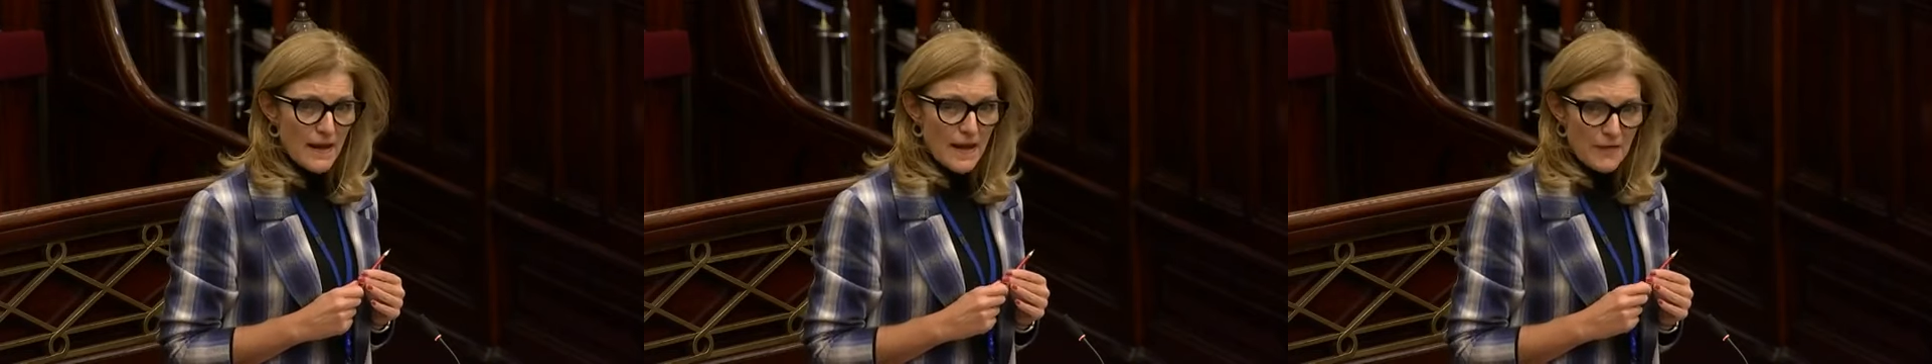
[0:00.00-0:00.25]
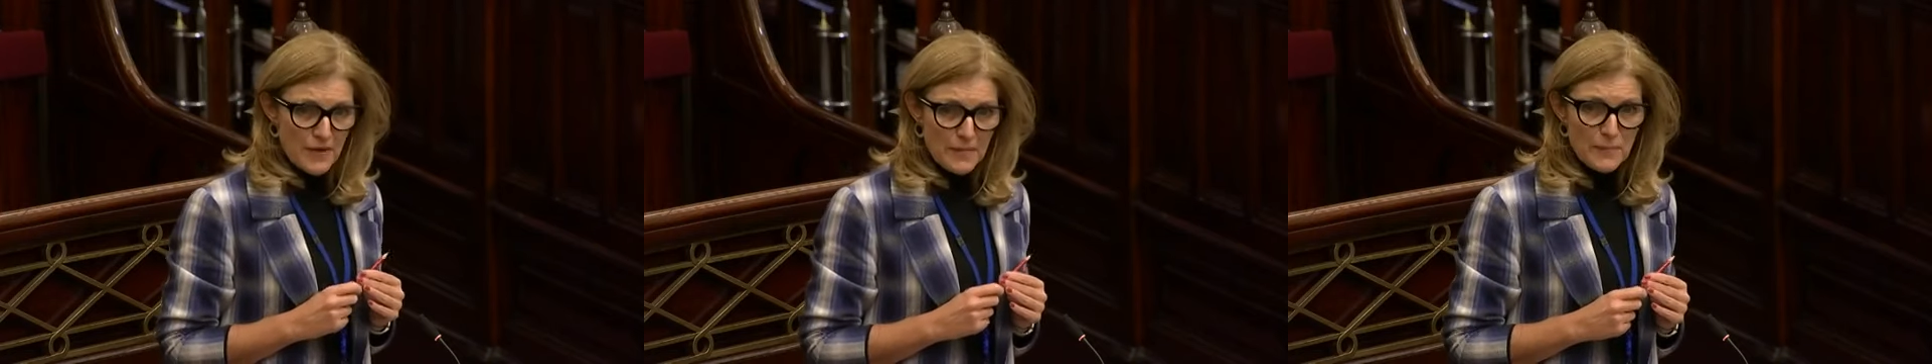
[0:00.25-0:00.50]

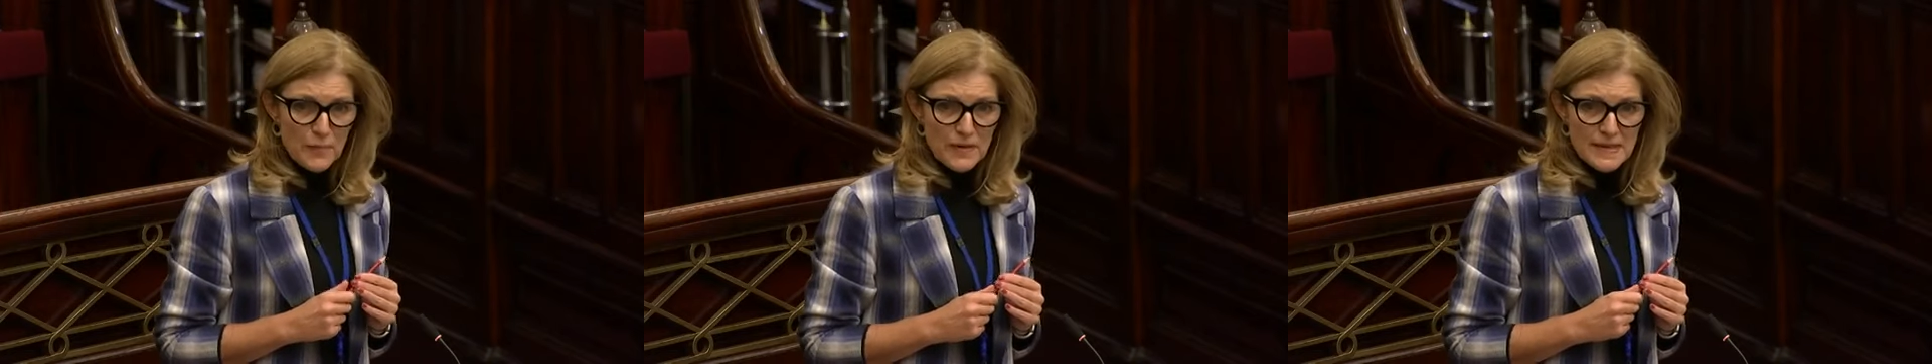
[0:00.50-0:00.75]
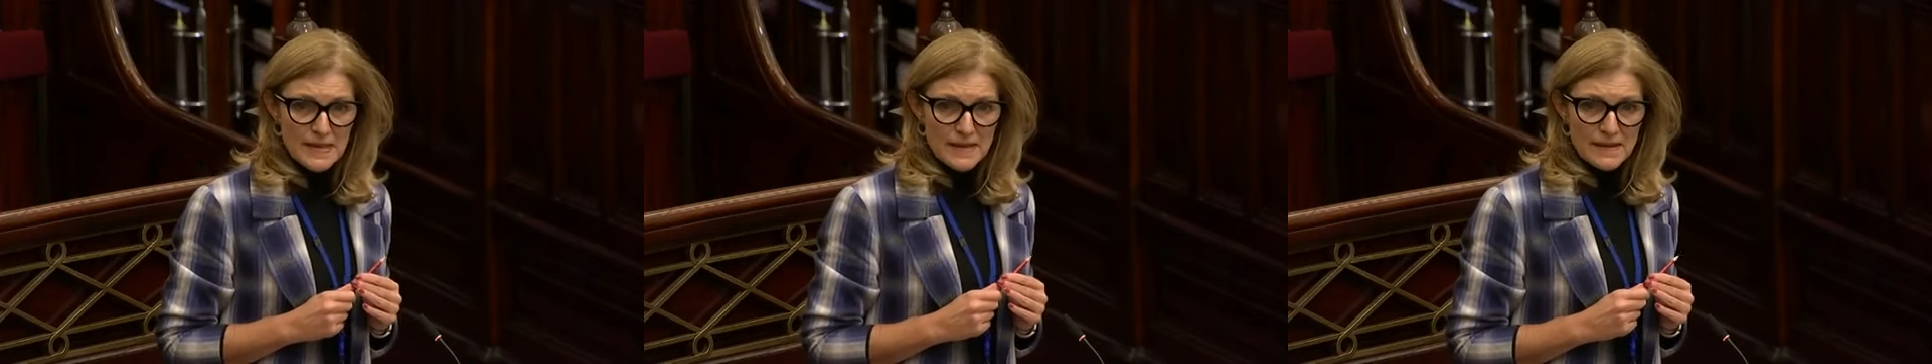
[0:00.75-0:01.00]
are in
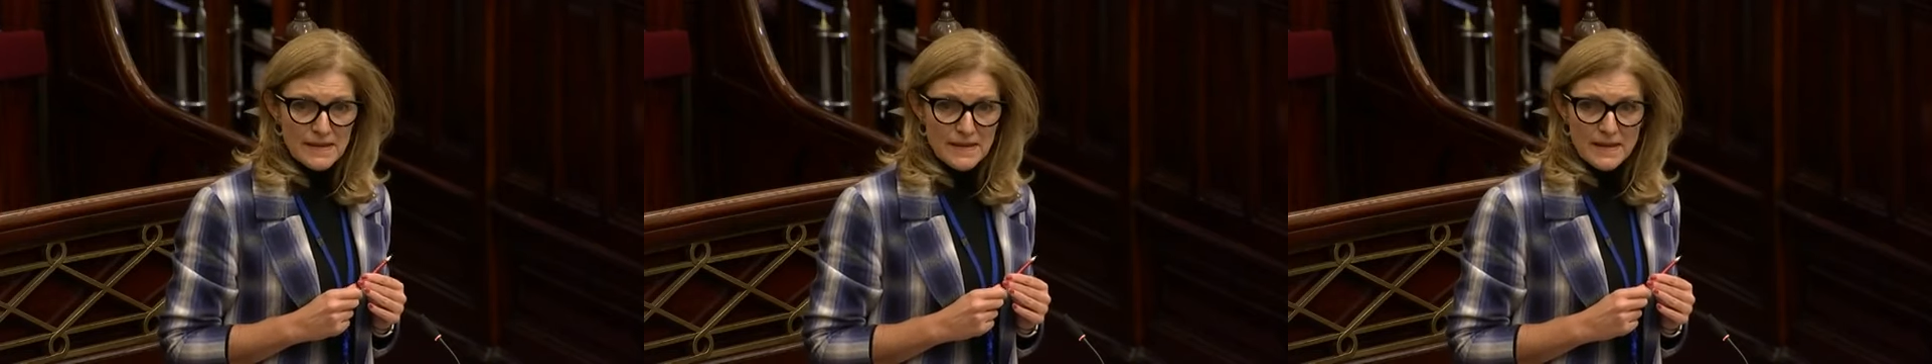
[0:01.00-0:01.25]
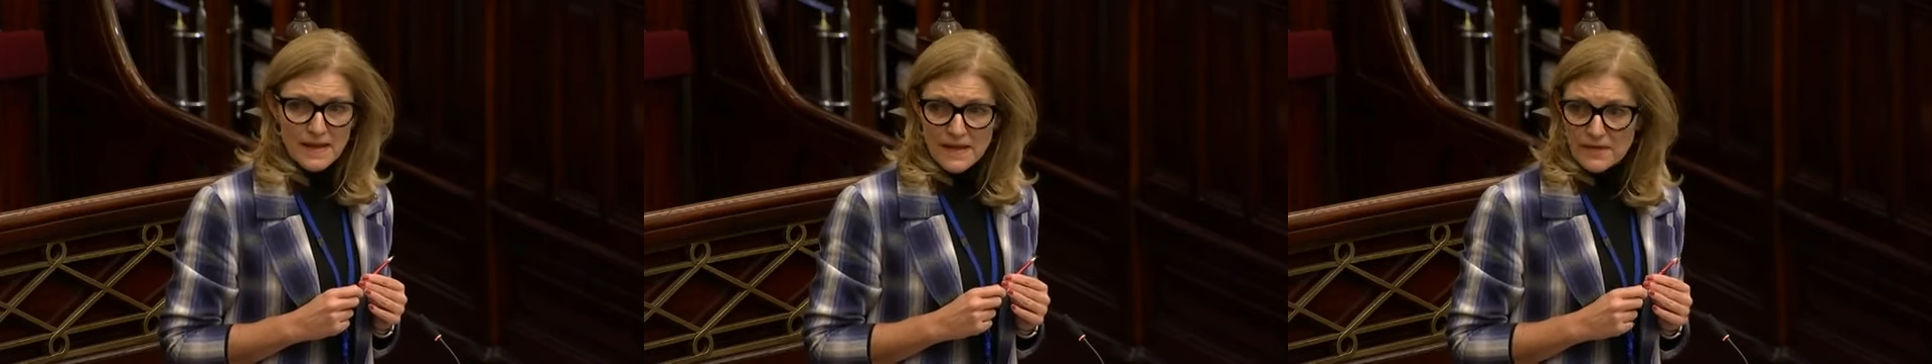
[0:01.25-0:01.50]
prison
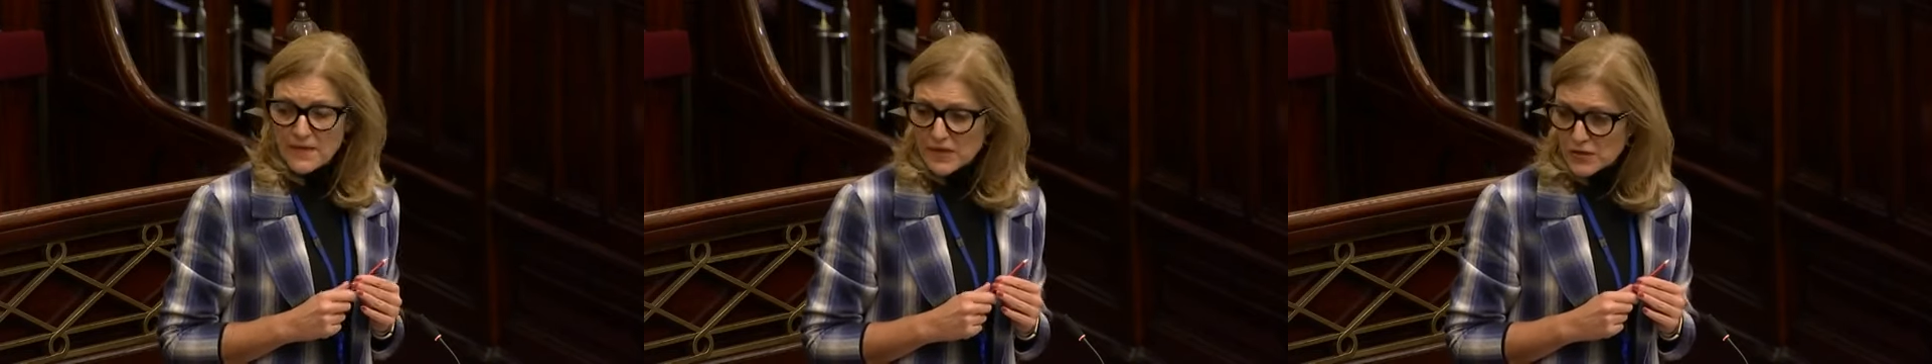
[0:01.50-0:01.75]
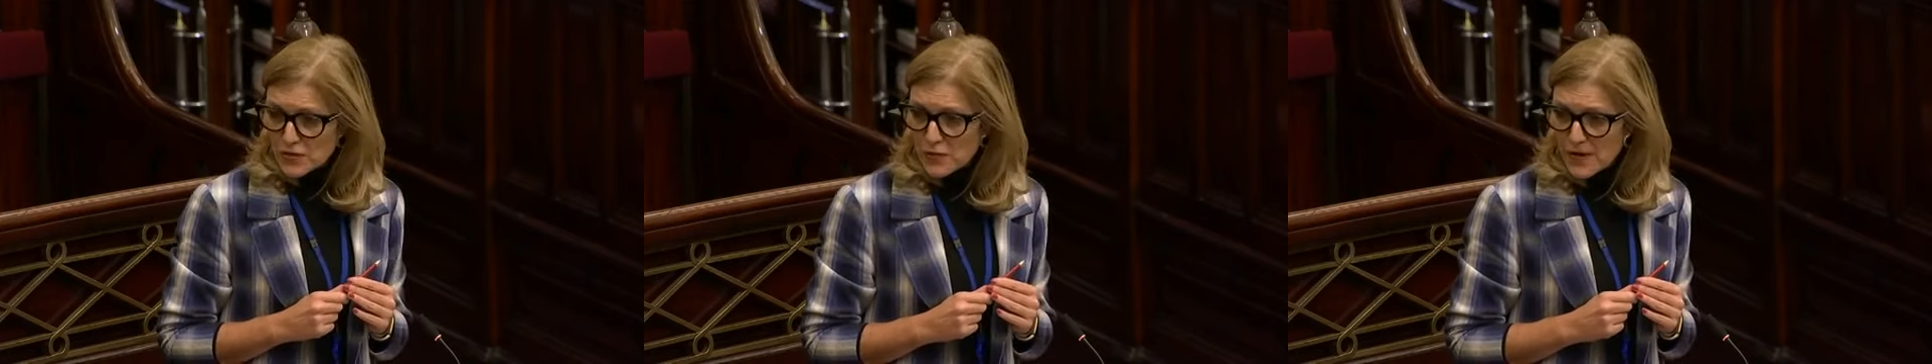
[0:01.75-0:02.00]
in
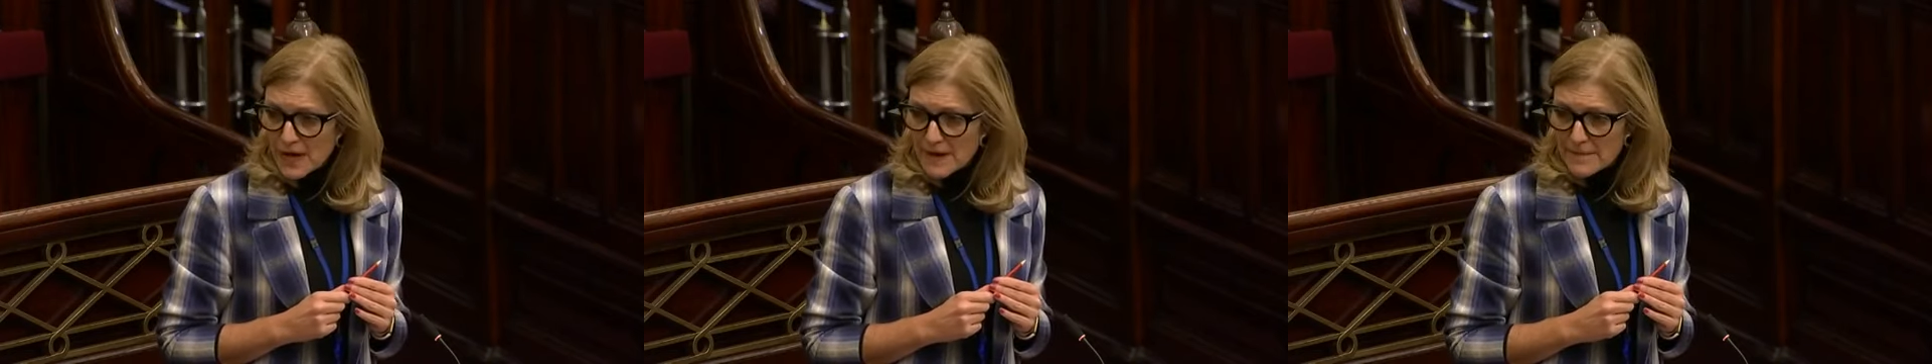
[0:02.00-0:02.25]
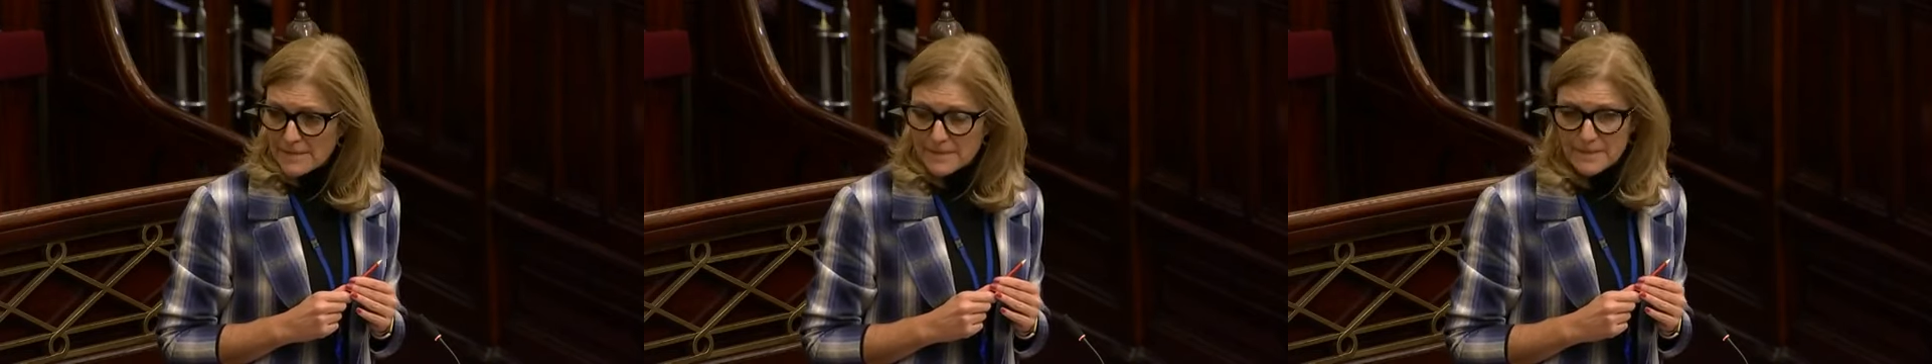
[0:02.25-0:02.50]

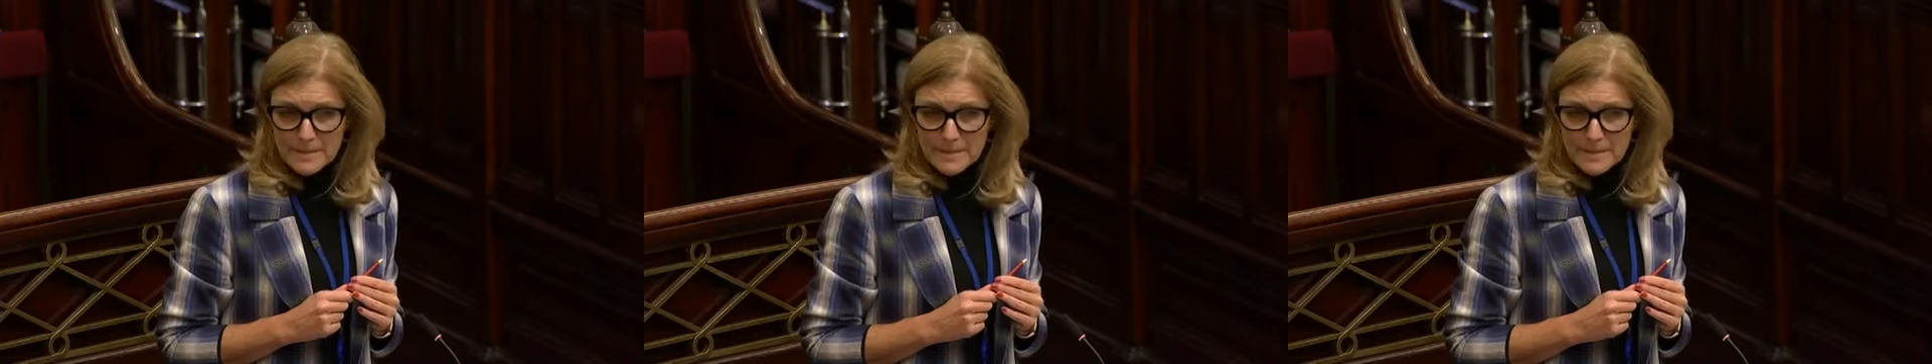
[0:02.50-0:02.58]
Victoria.